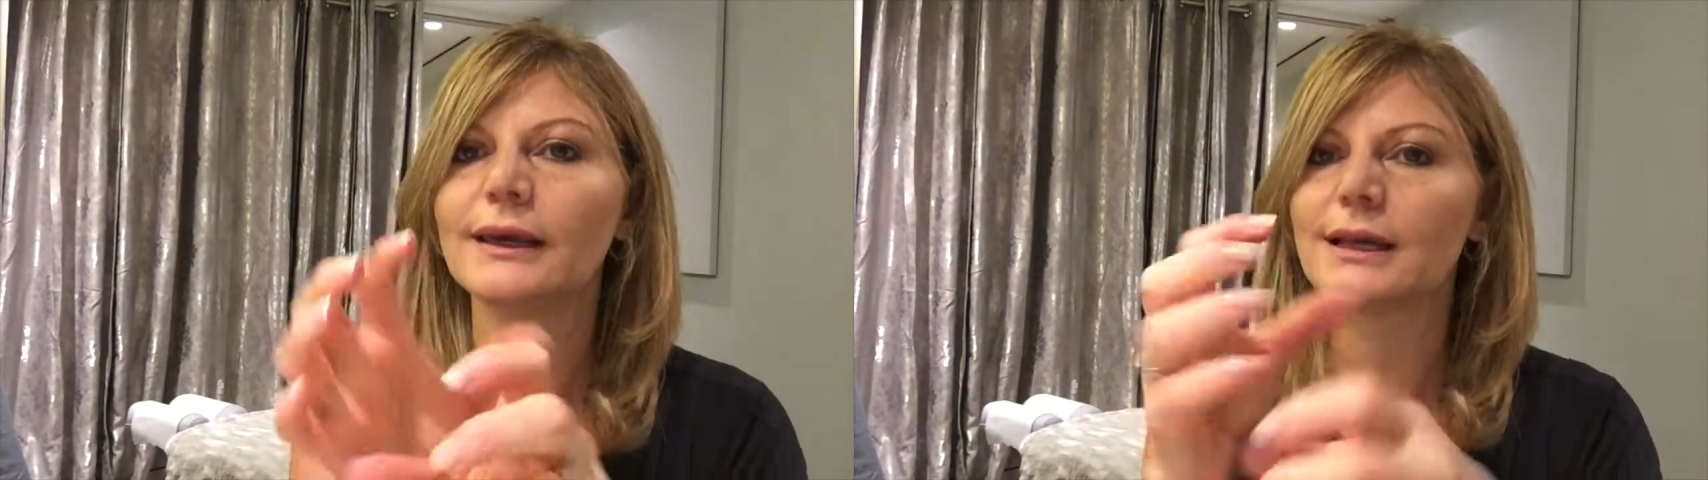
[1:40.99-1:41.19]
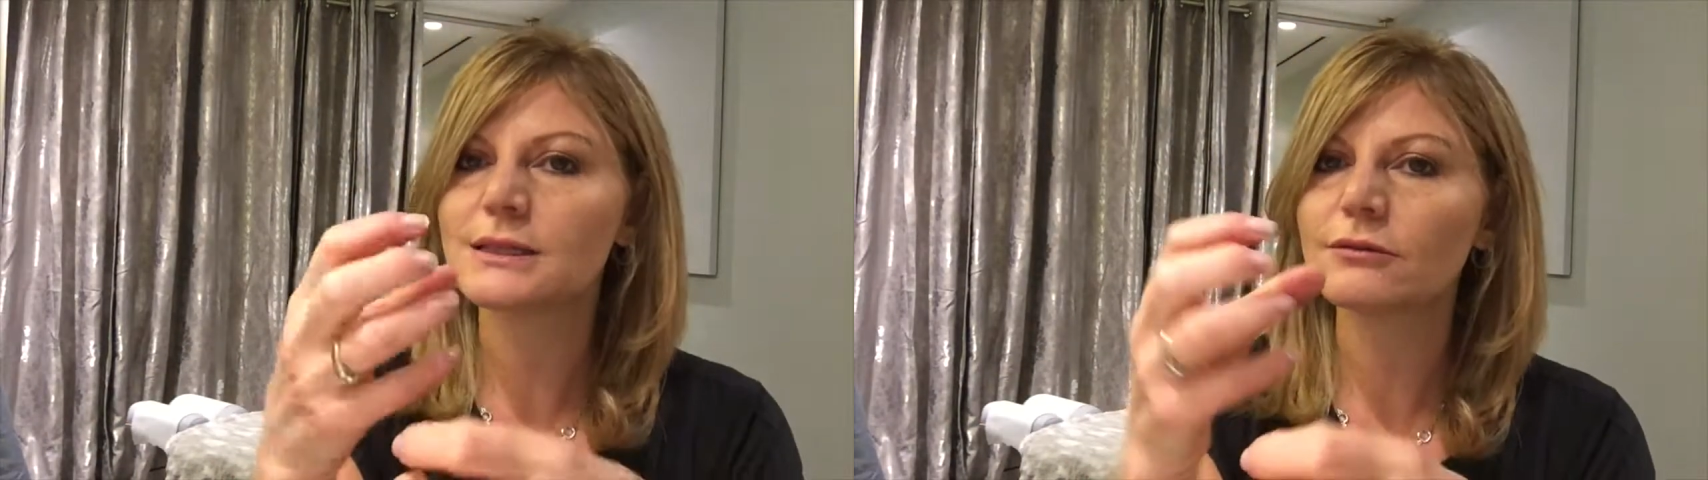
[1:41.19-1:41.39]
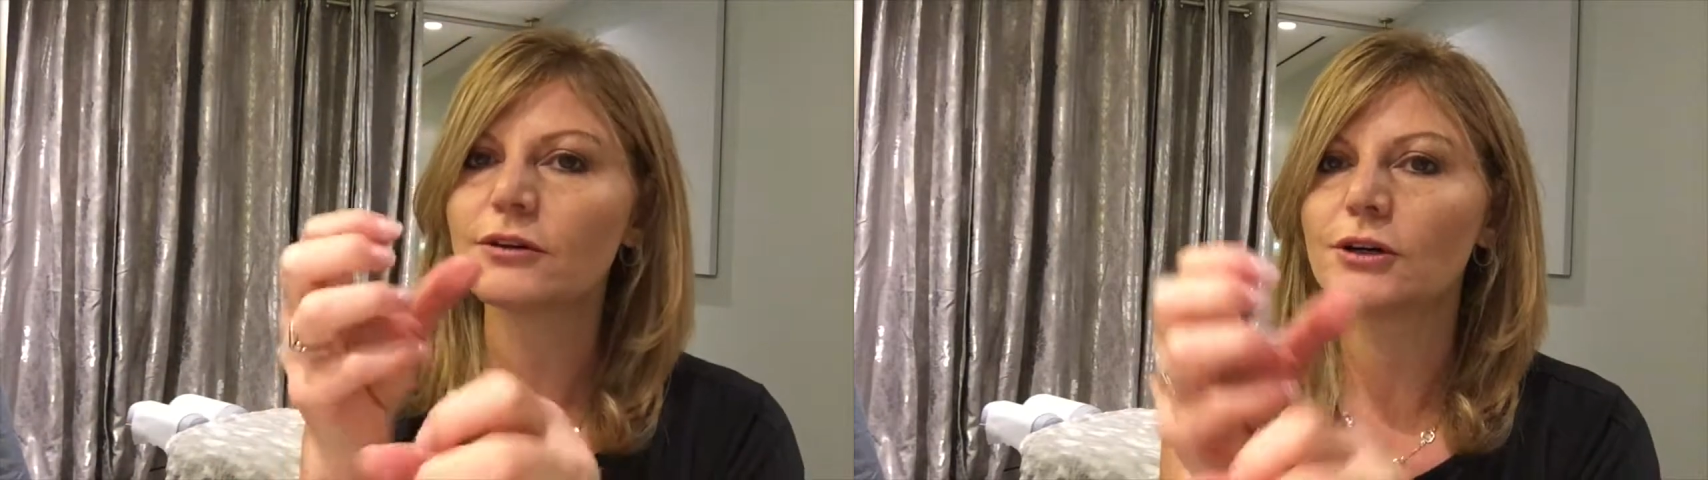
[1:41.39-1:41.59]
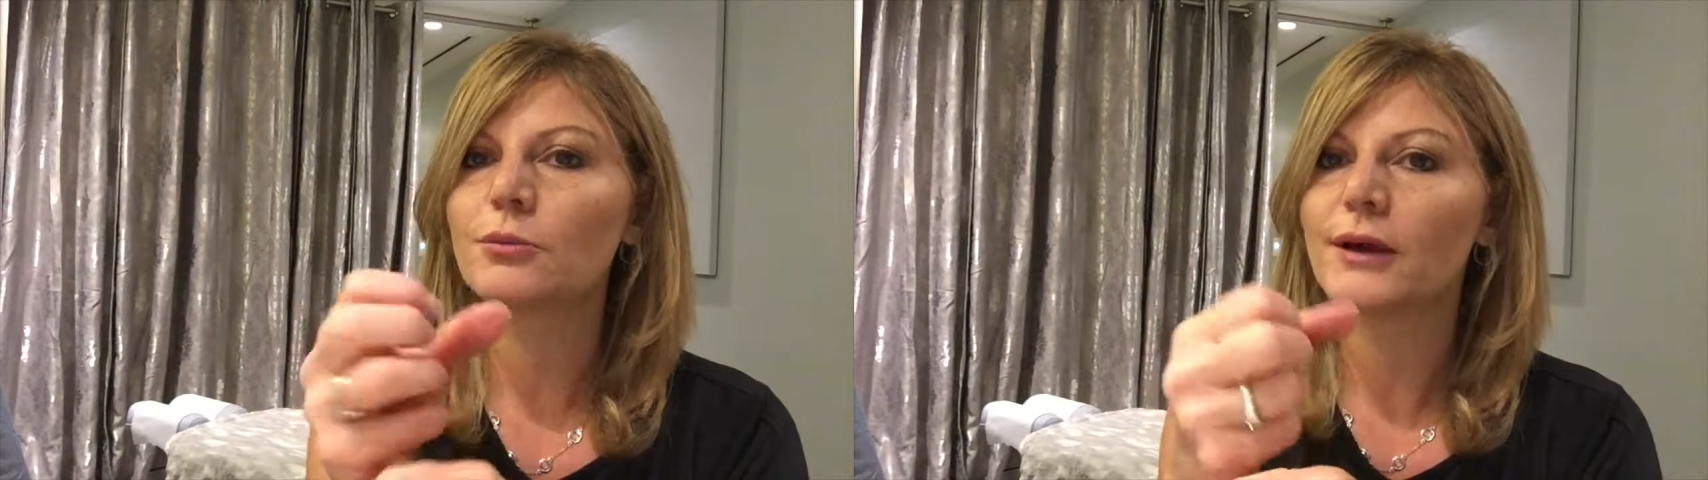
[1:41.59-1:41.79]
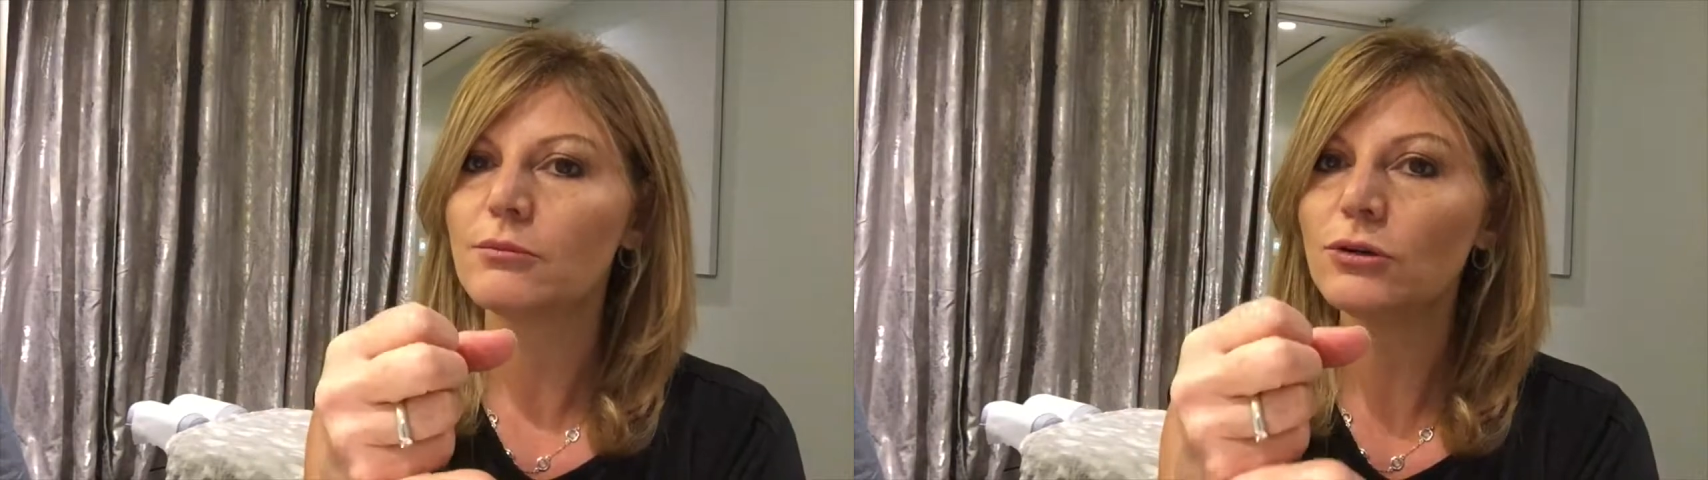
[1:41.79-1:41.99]
gets the
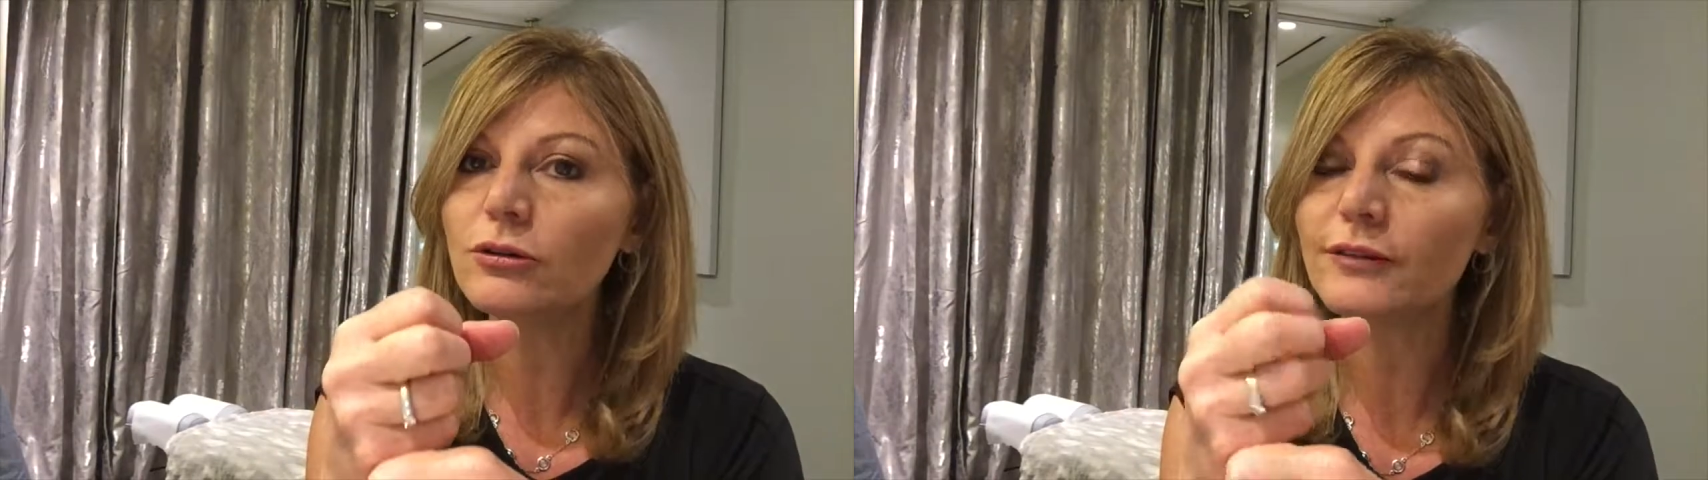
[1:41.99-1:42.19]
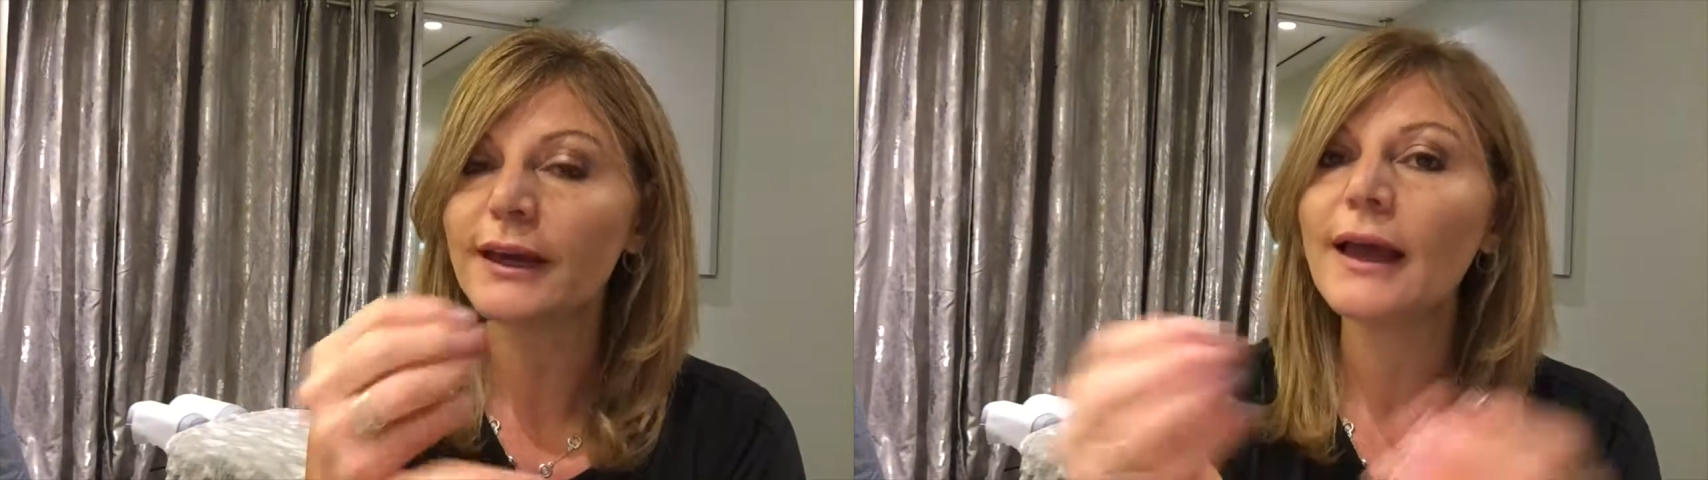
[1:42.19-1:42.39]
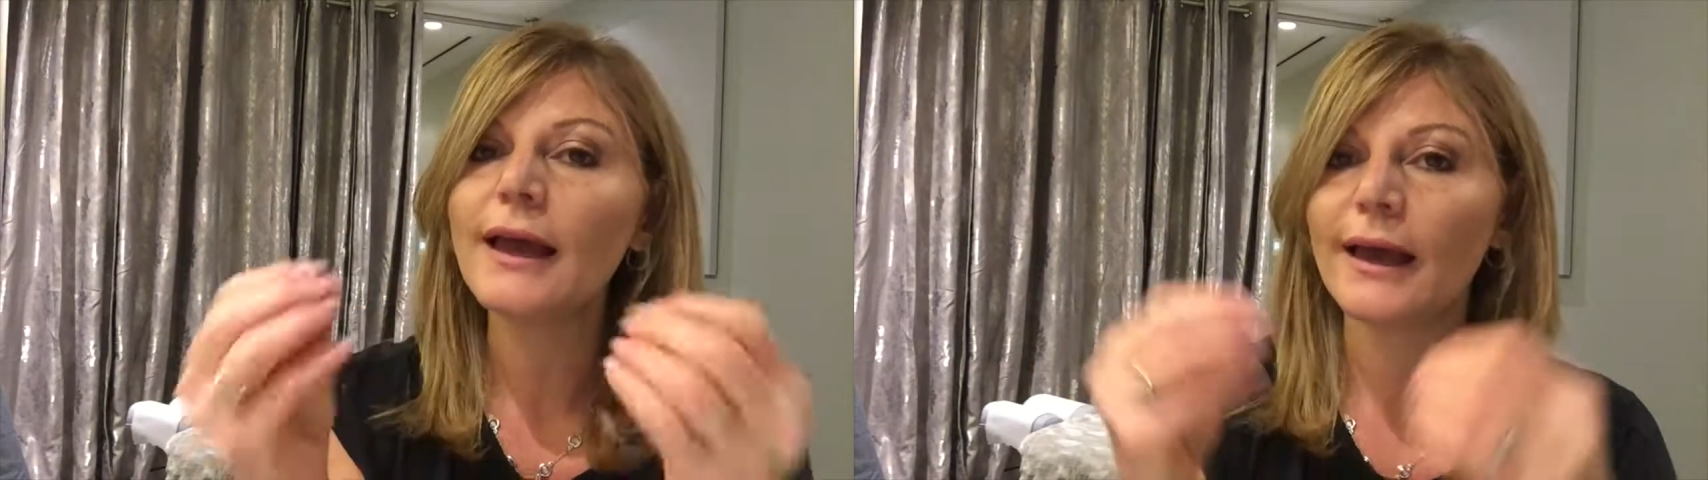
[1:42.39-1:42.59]
vertebrae moving